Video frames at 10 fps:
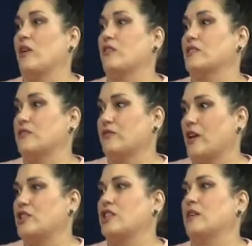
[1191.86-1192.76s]
whether it's a
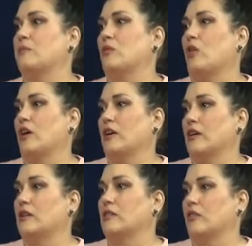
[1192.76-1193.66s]
friendship
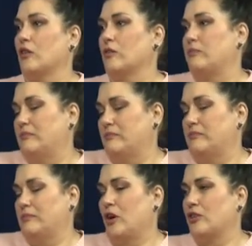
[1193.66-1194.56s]
or a
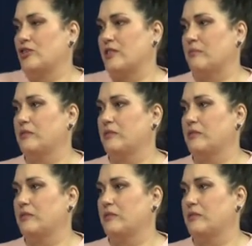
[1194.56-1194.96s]
partnership.